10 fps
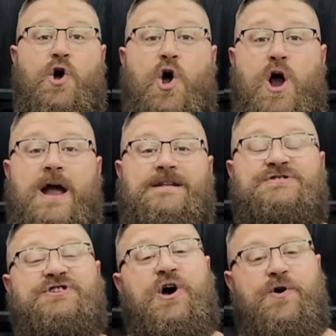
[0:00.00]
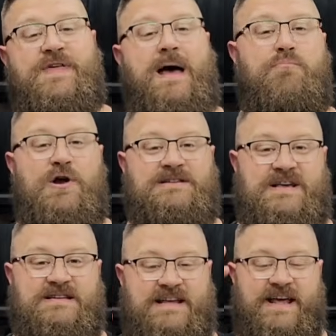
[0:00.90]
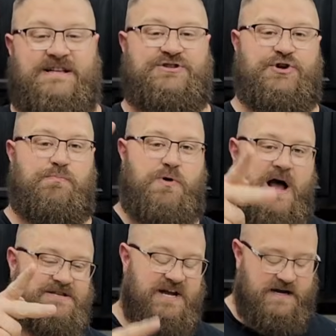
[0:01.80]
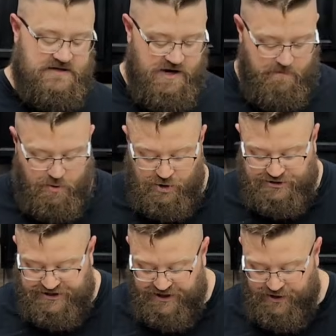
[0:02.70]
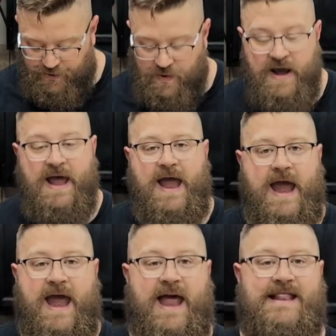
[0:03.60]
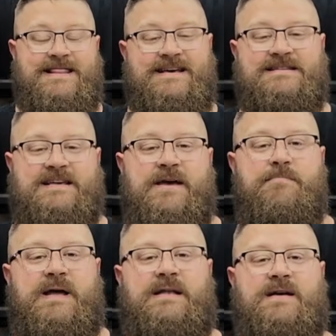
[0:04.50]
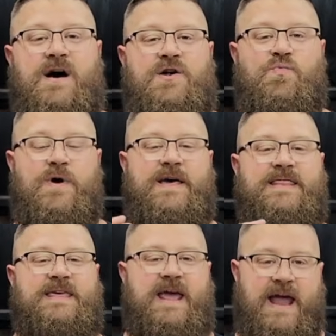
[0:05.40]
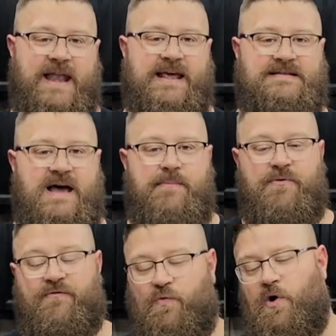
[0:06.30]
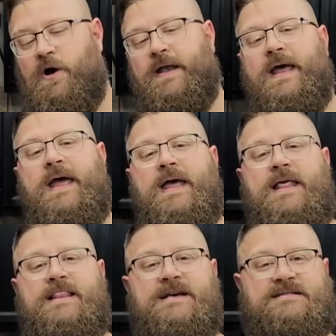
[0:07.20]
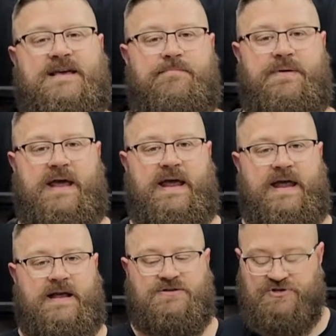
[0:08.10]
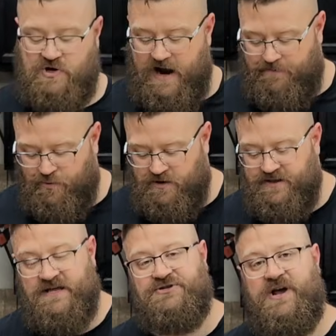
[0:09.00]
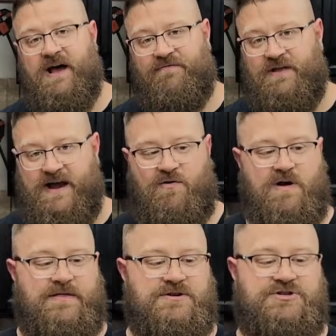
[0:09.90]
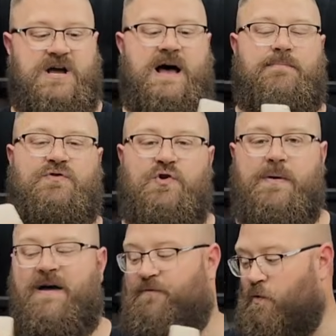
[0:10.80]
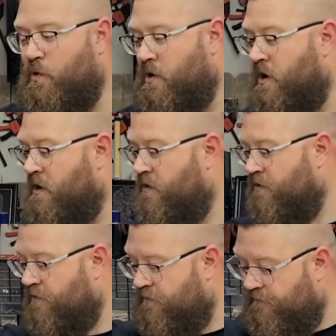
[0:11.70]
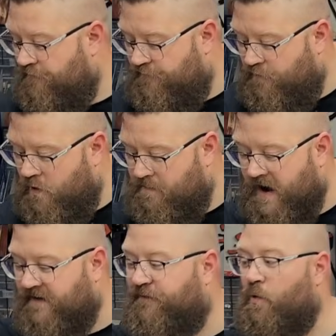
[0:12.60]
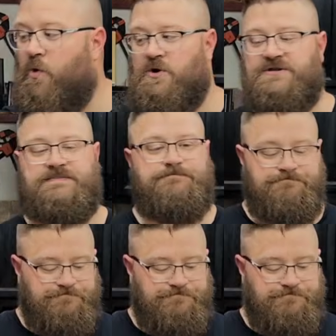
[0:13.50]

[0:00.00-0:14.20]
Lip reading: All right, so that brings us into project number 2. And this can be done with any type of wood. This can be scrap wood that you have laying around the shop, 2x4, 4x4s,